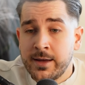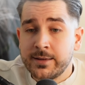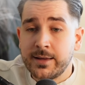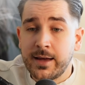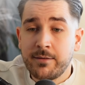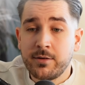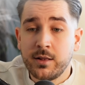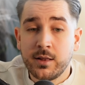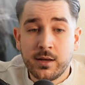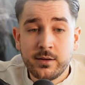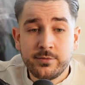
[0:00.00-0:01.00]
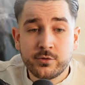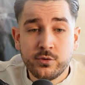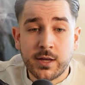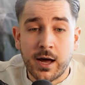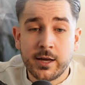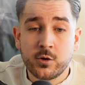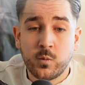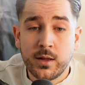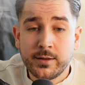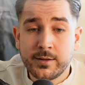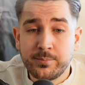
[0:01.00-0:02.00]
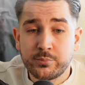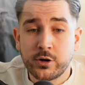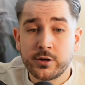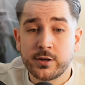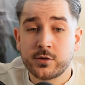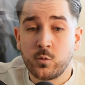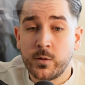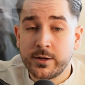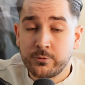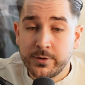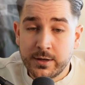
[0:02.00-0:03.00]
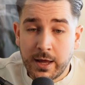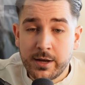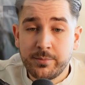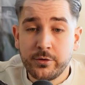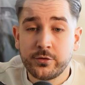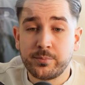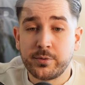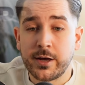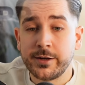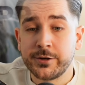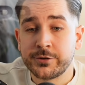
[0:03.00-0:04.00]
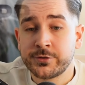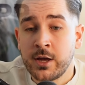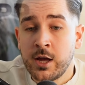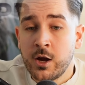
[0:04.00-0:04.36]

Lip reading: They have a lot of good high quality products with reliable suppliers,